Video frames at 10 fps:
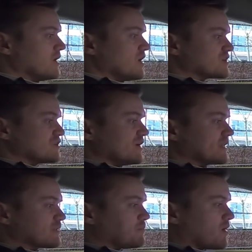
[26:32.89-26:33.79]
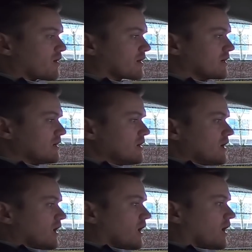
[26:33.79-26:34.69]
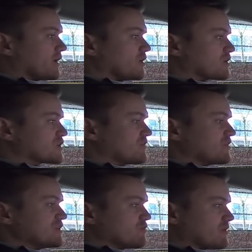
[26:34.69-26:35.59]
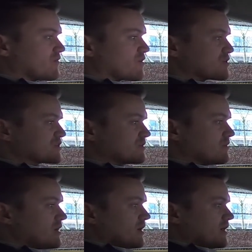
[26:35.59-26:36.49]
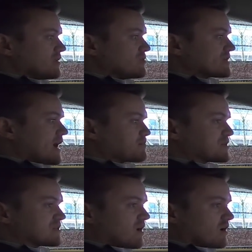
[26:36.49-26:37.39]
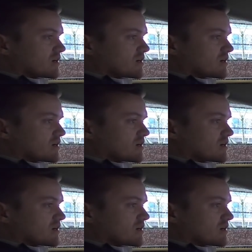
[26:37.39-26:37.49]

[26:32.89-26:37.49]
So you hit the park, you shift into reverse, and then you tap start.